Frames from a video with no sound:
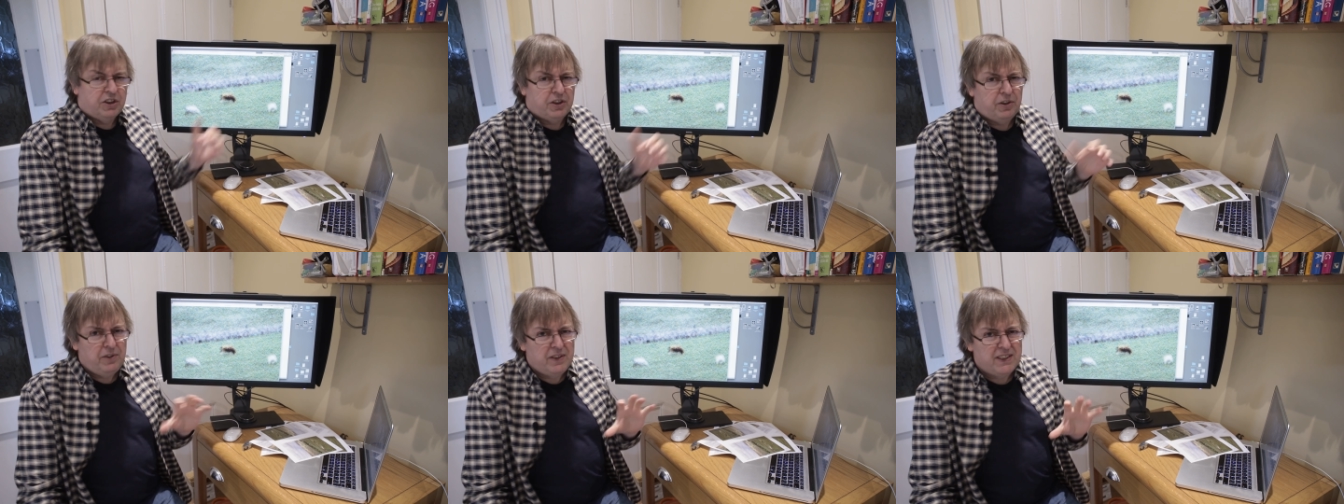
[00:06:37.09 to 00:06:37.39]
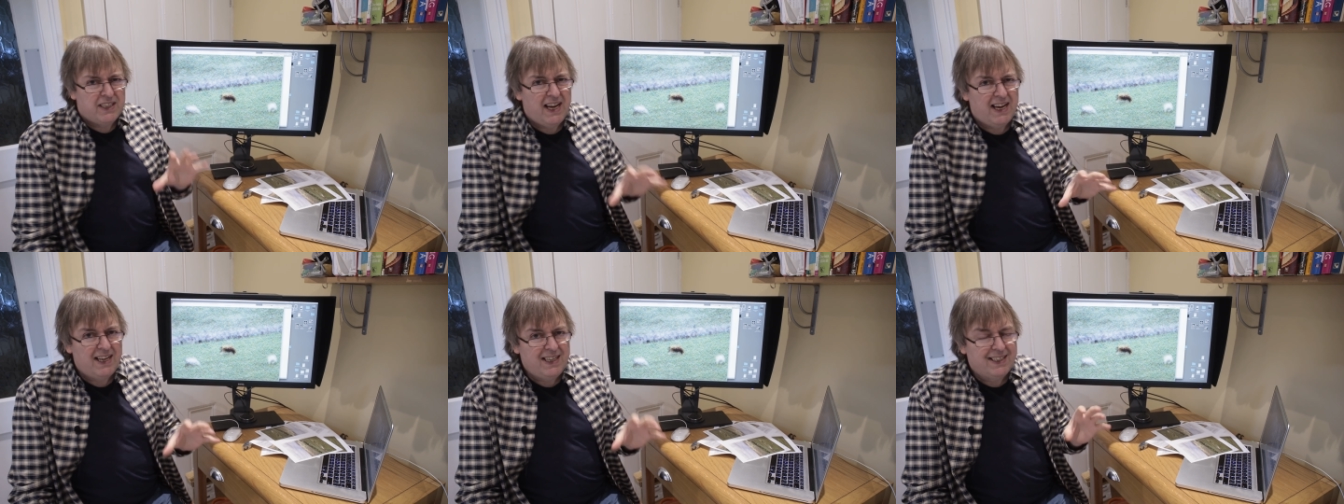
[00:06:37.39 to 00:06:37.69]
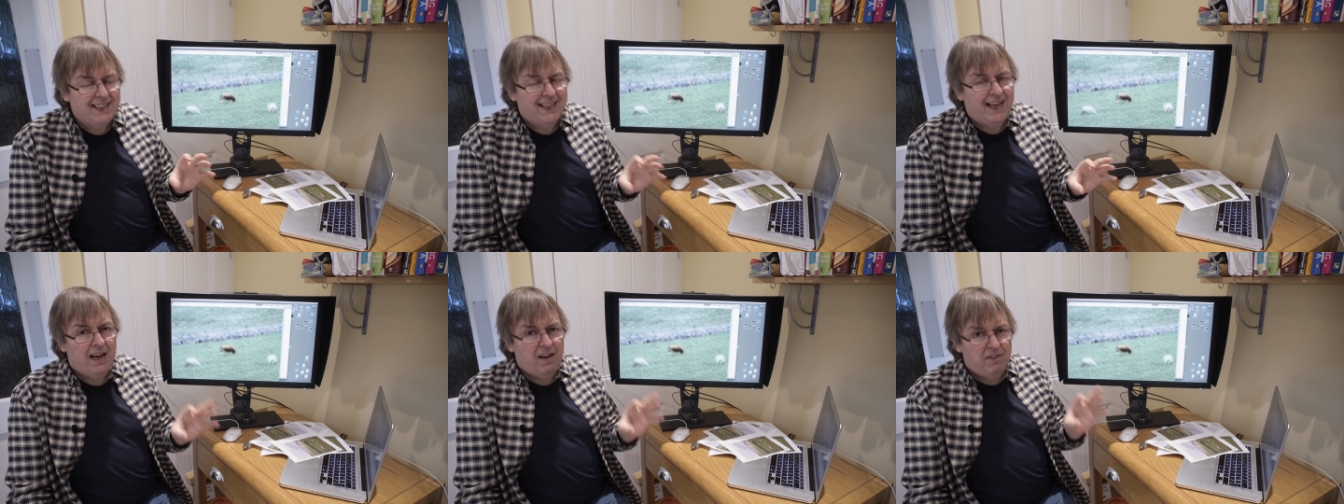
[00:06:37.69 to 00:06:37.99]
So you
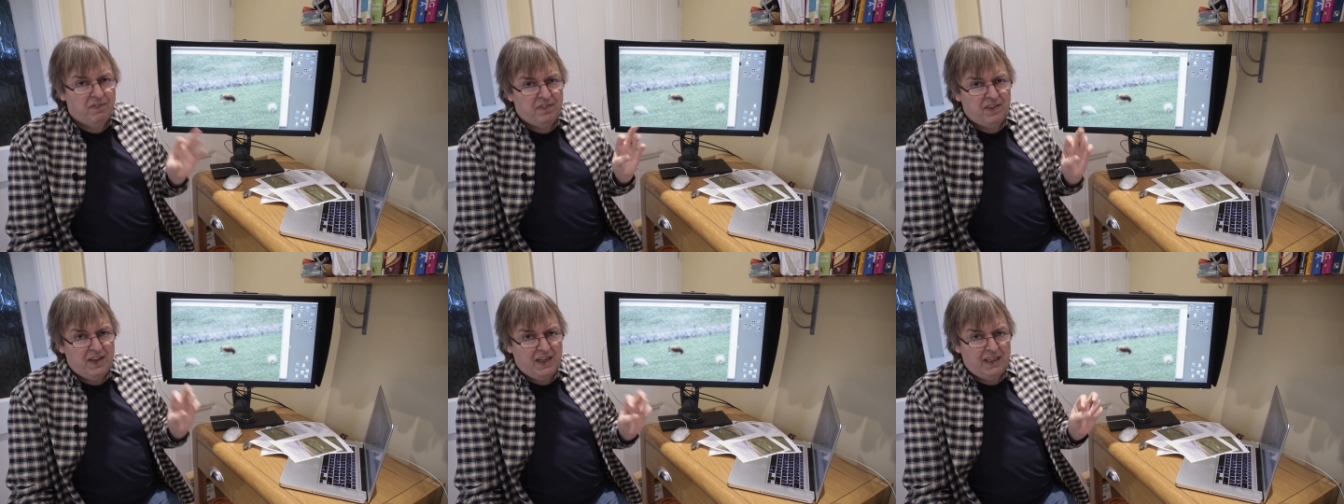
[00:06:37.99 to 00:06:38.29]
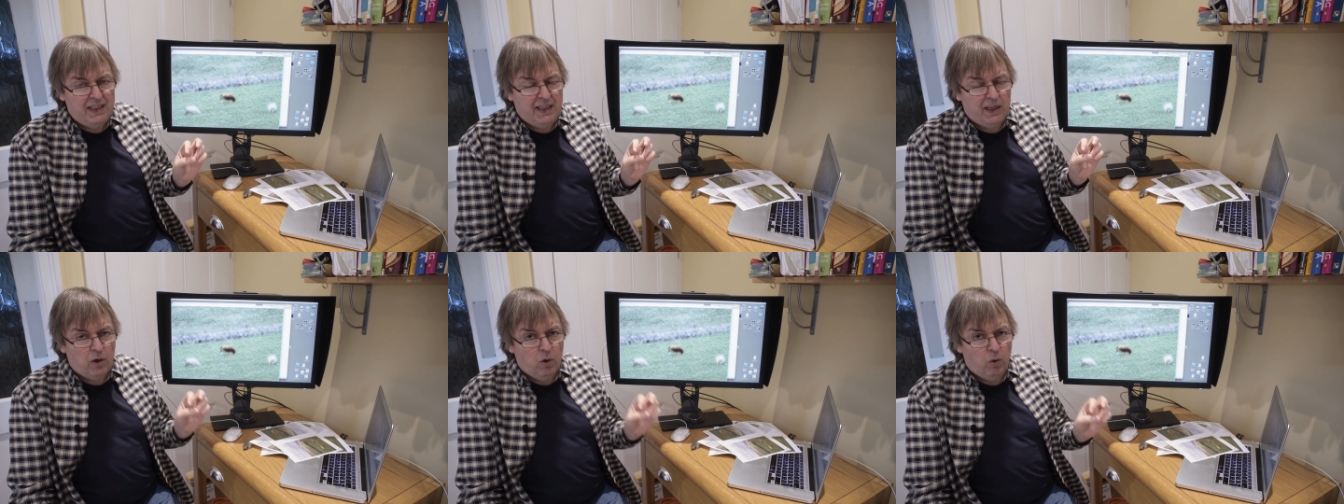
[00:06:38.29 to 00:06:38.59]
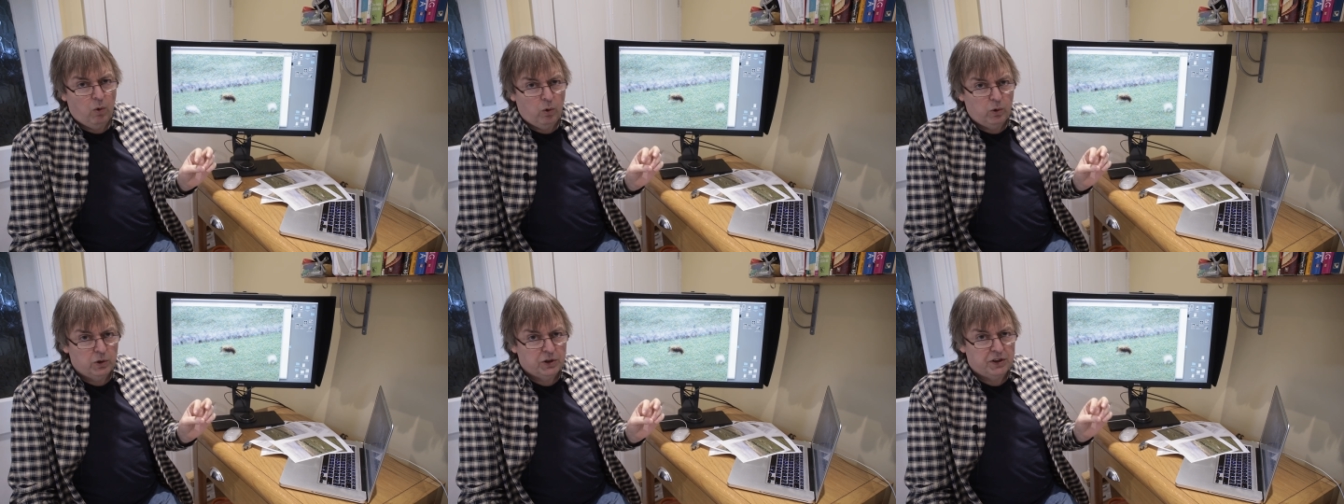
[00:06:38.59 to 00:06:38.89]
tend to get a fairly
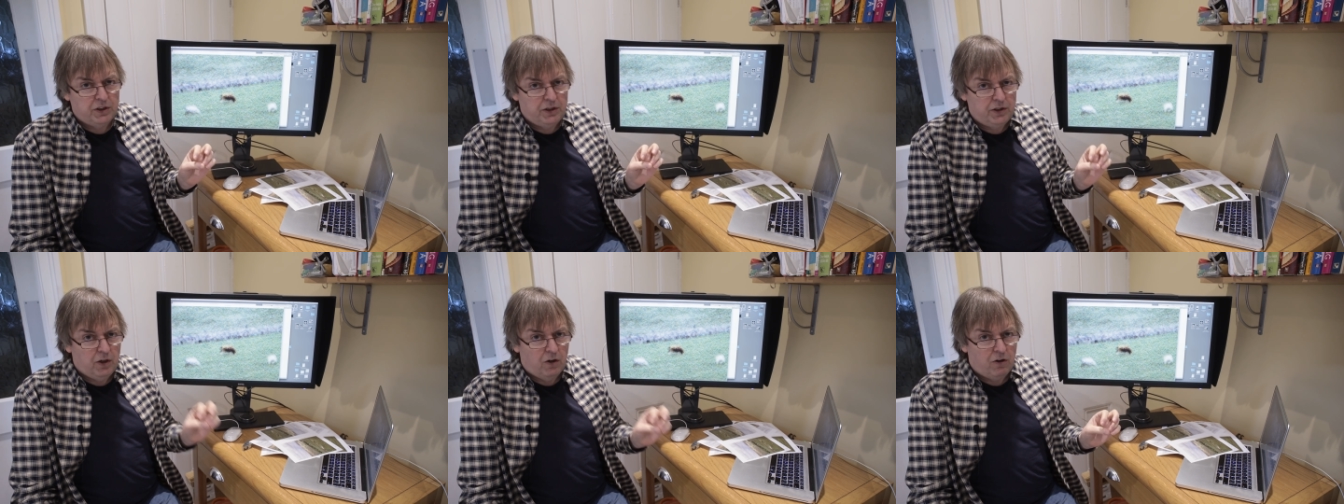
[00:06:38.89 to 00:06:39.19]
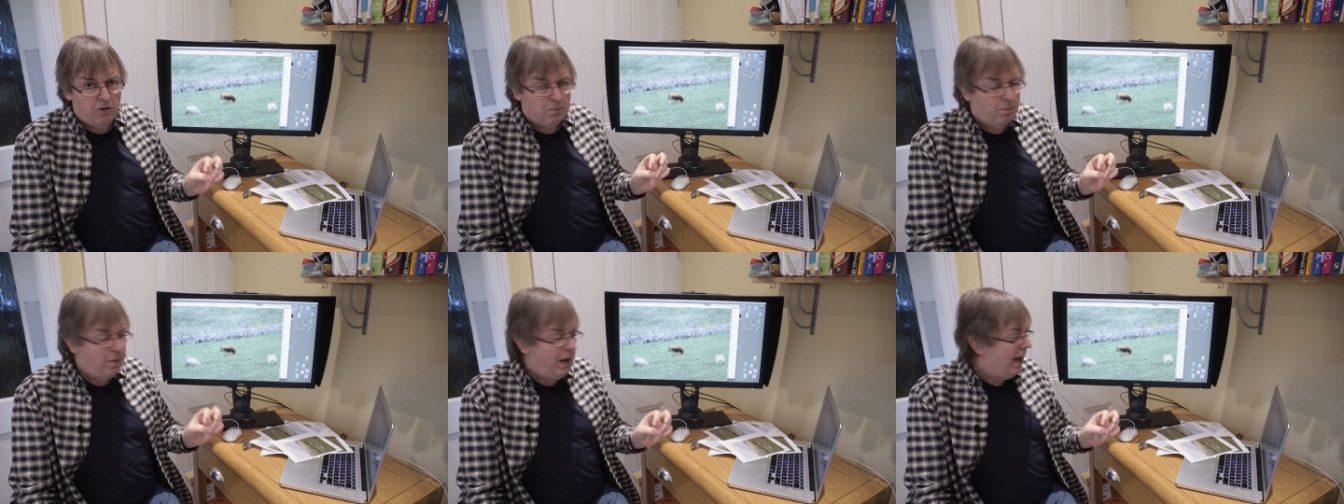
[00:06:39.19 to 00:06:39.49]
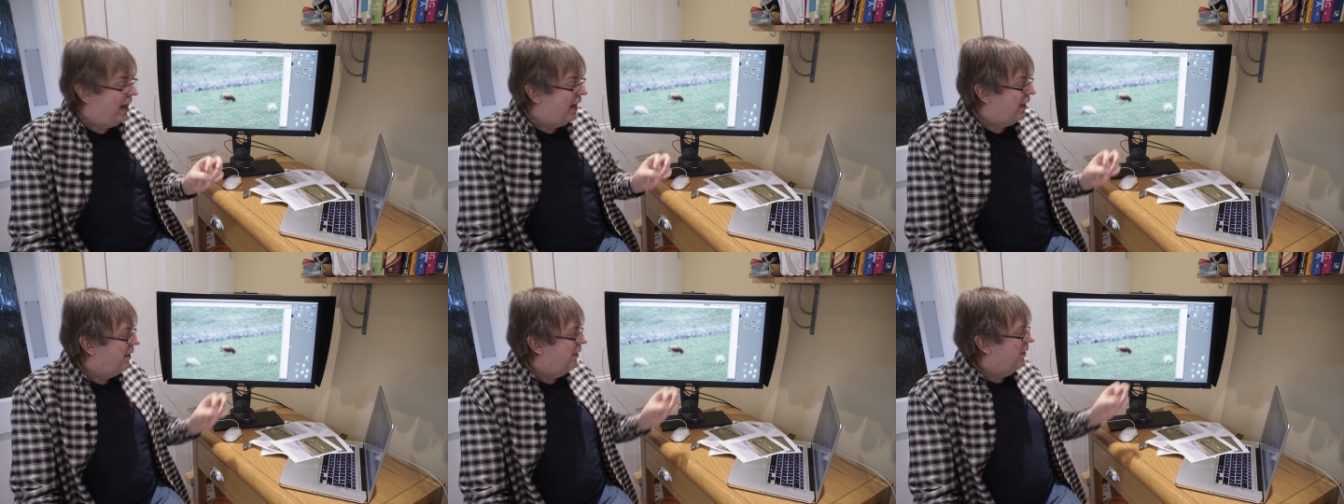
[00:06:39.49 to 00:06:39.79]
coarse dot
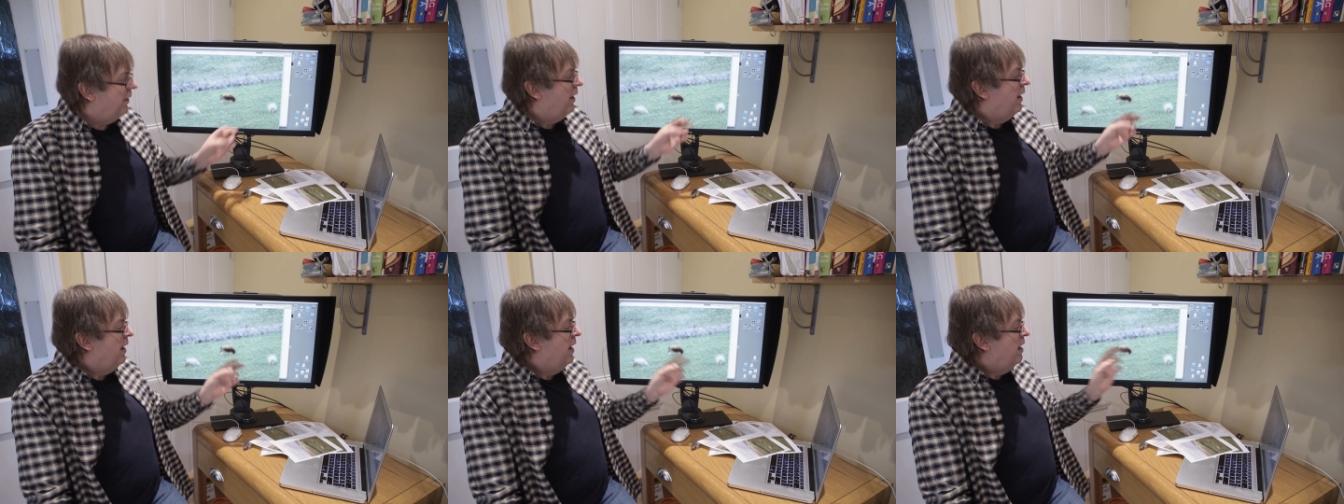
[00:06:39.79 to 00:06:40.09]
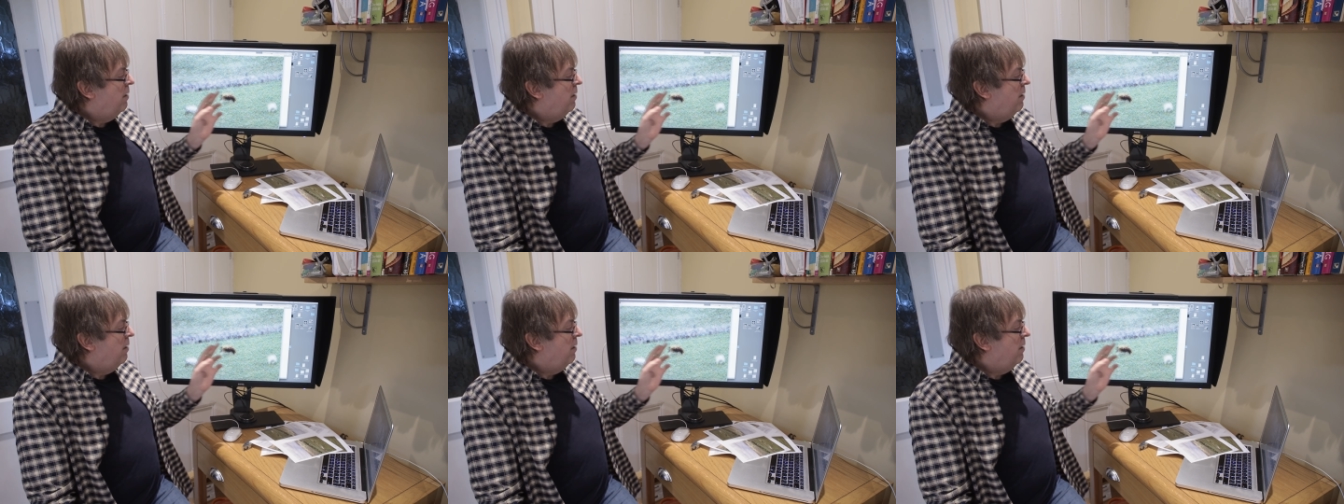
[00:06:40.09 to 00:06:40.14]
pattern.